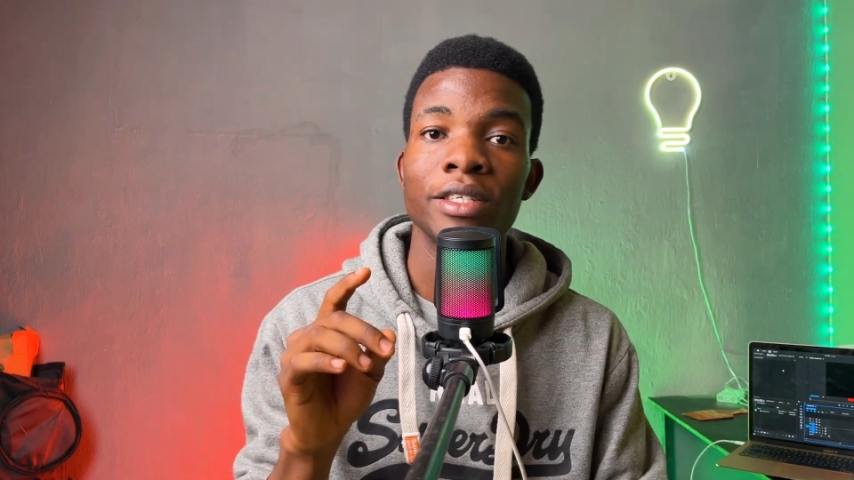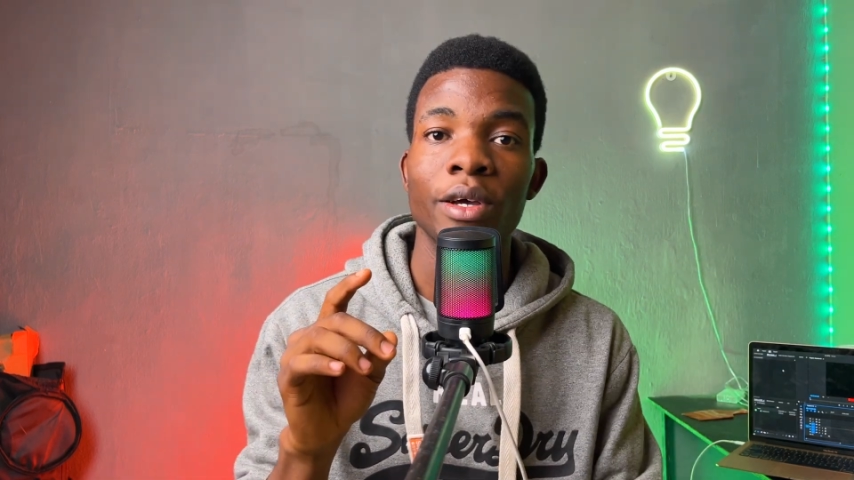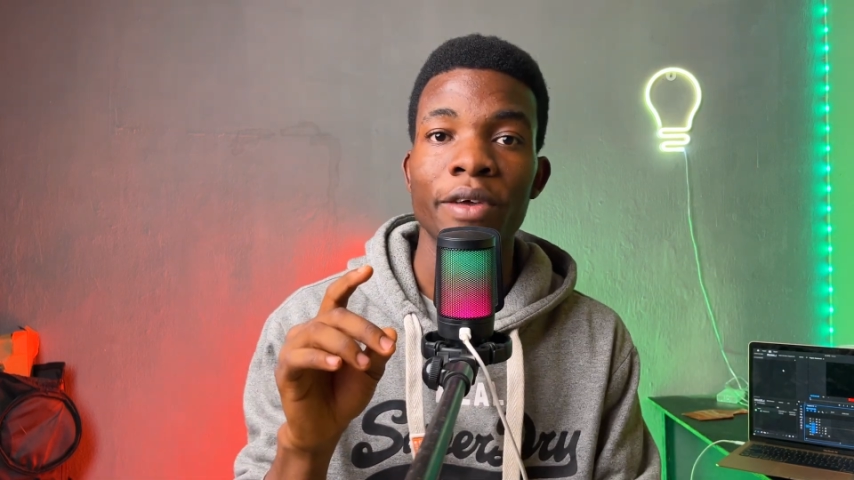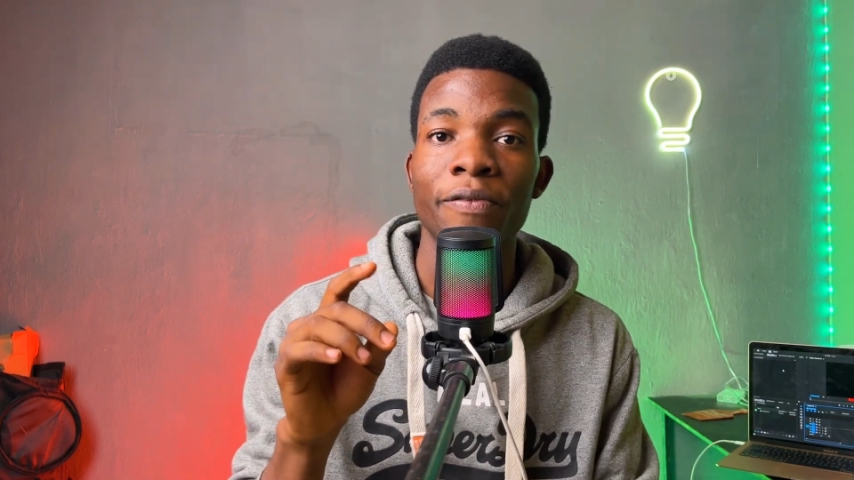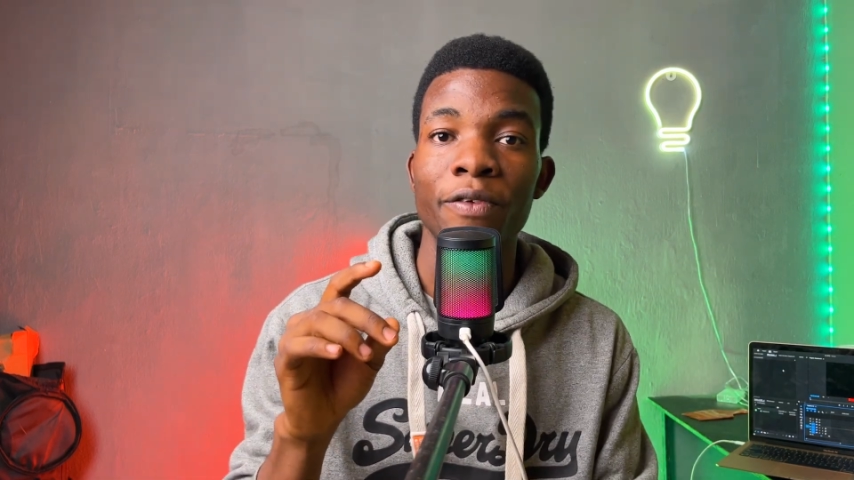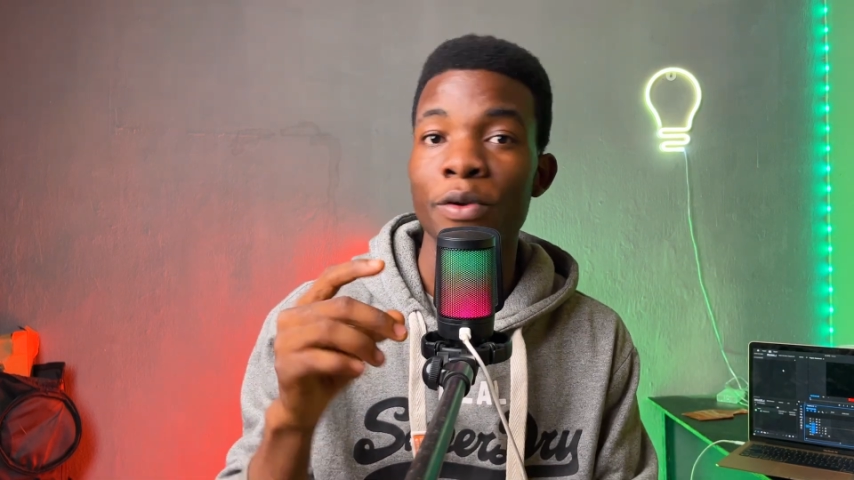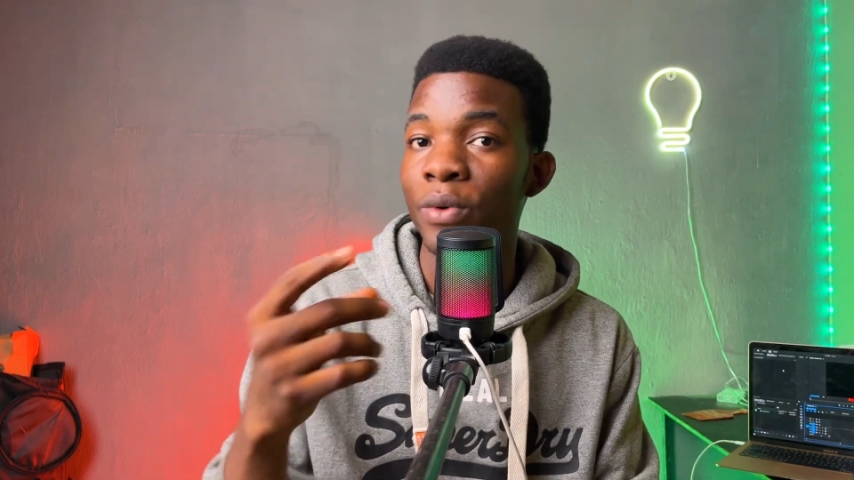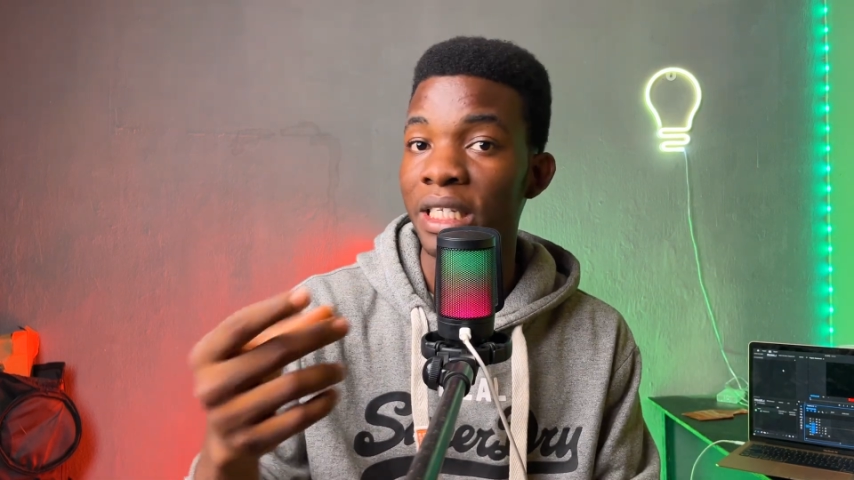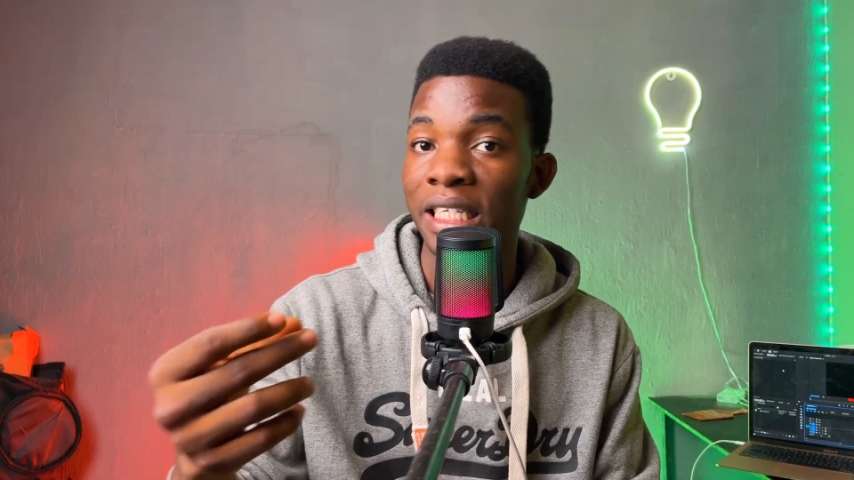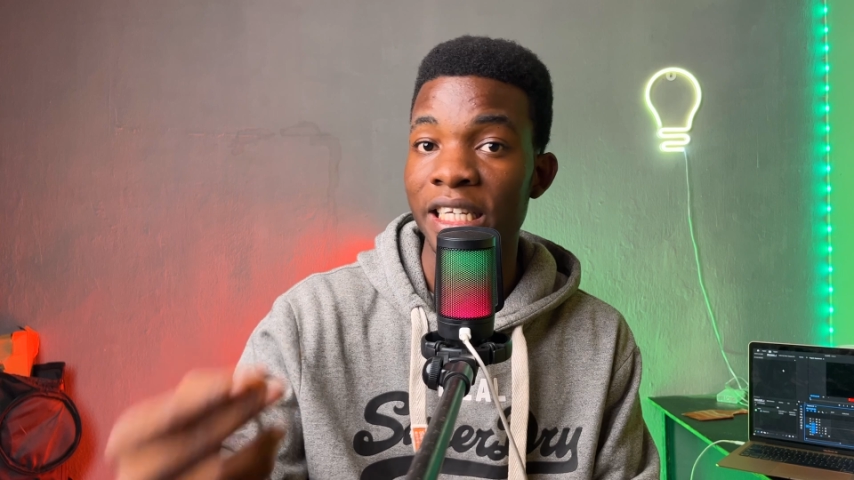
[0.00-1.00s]
So if you
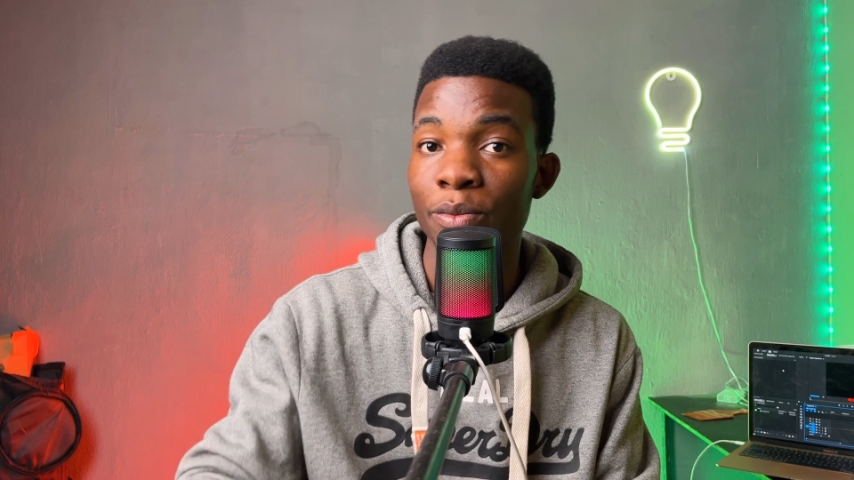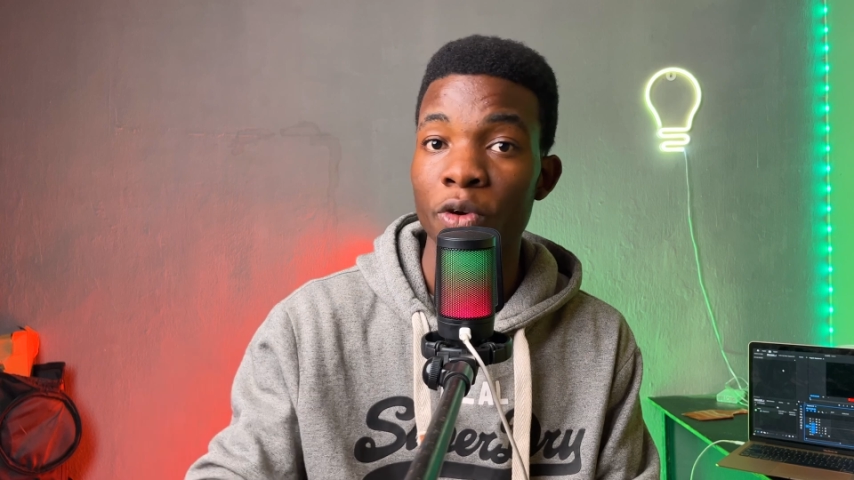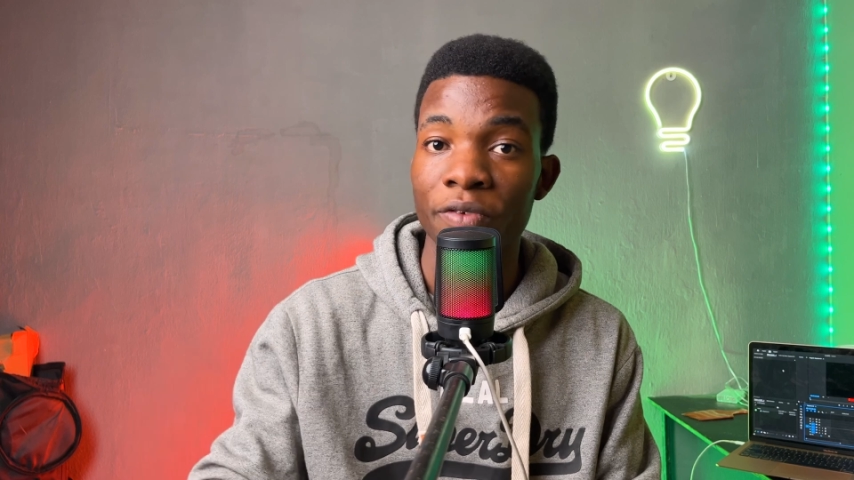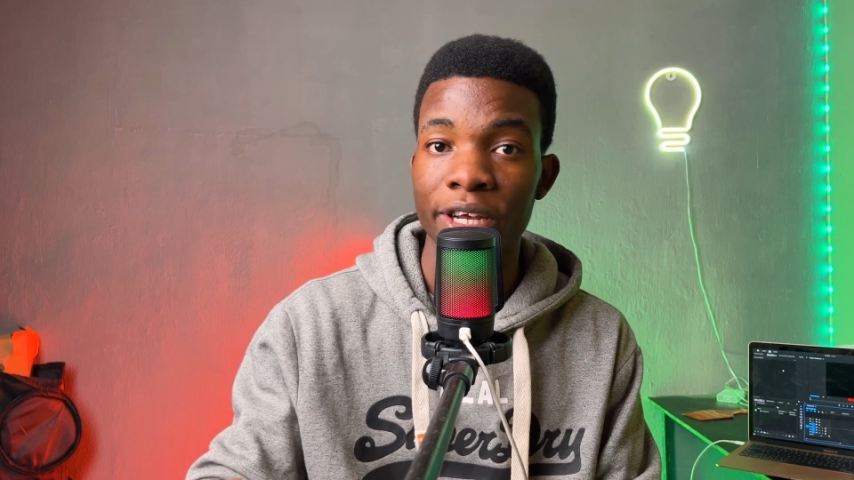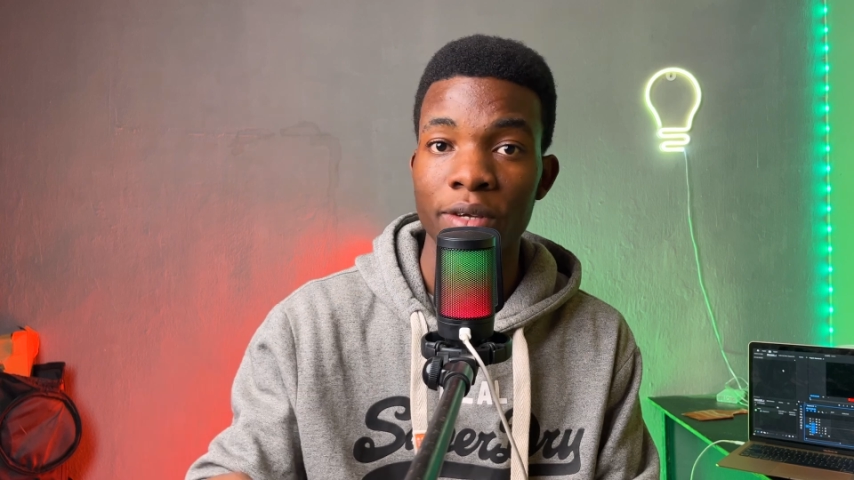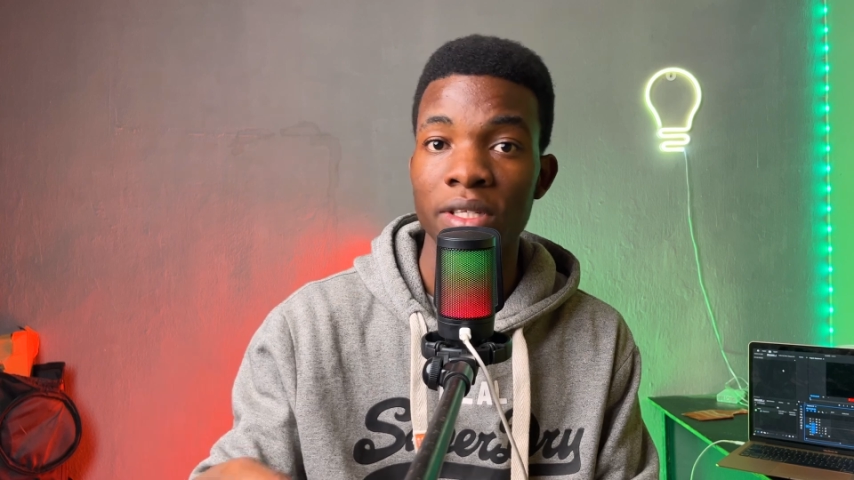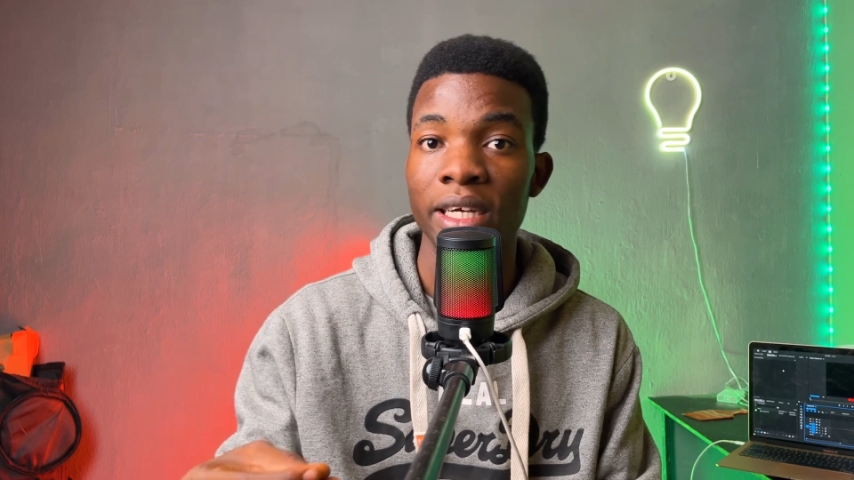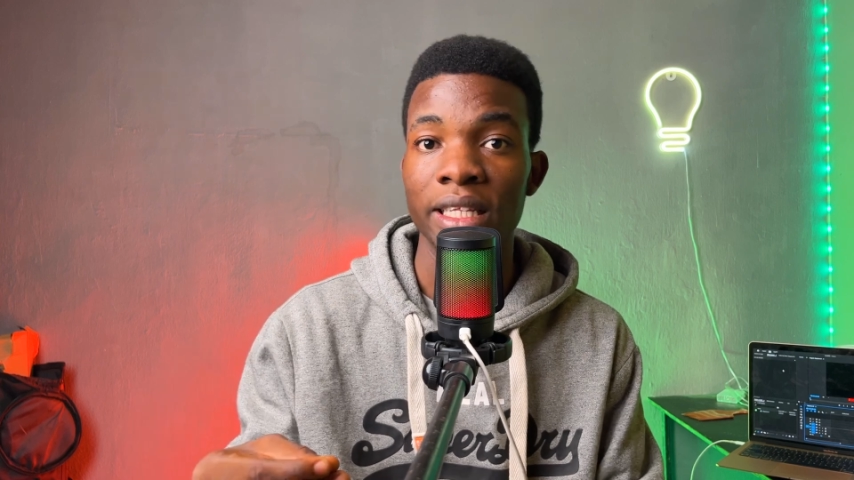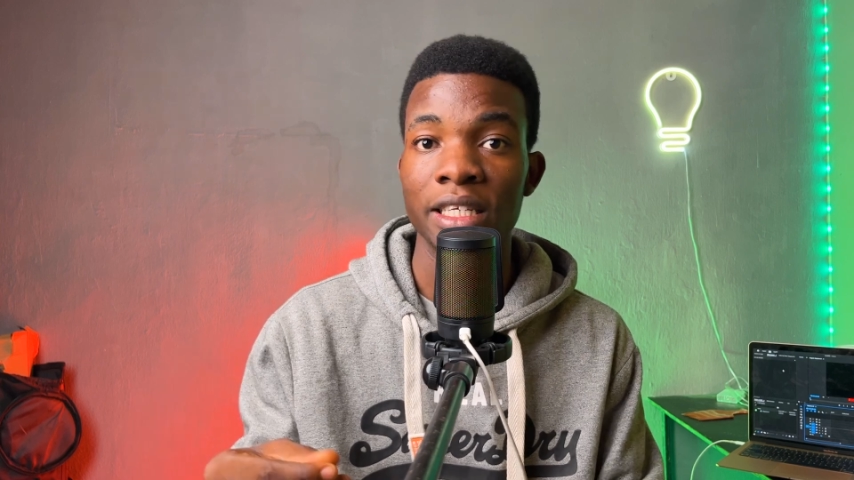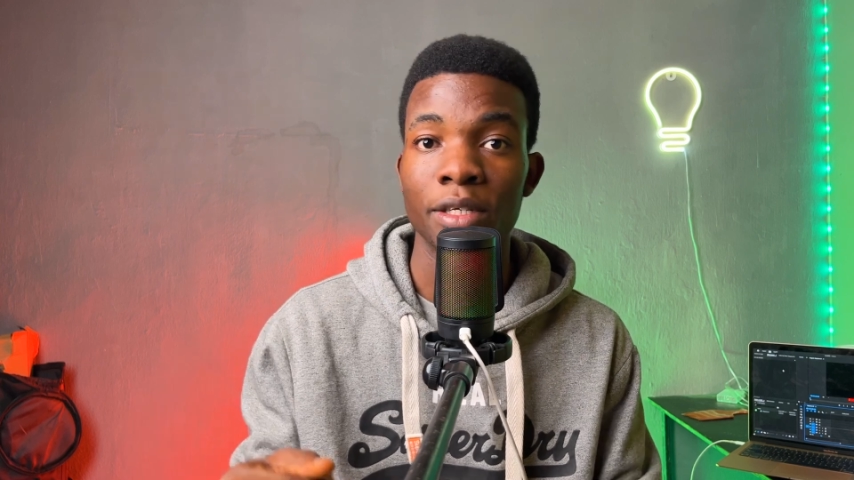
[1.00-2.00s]
want to see more videos
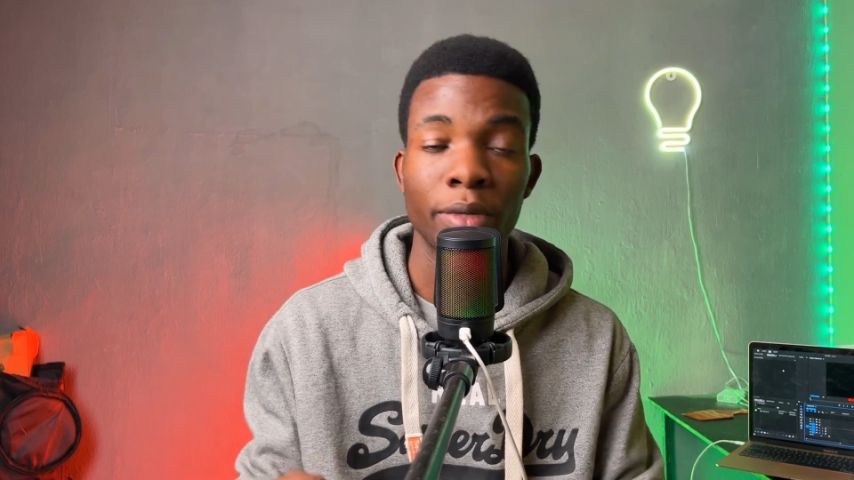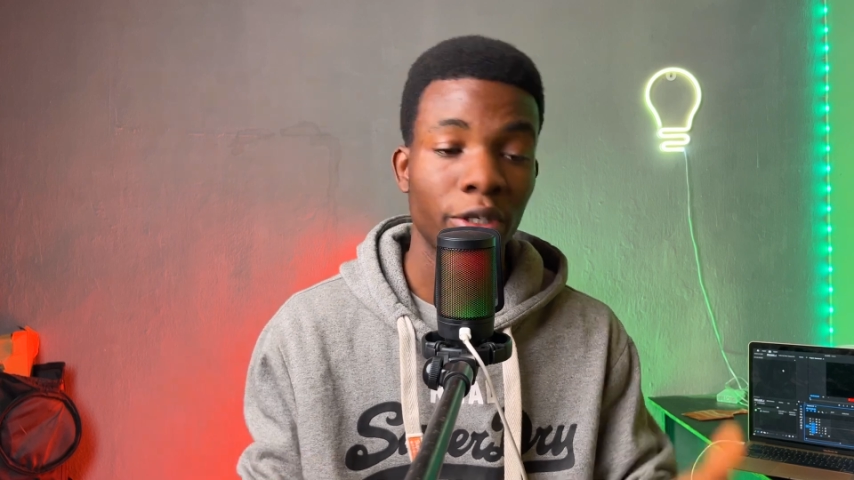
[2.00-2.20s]
like this,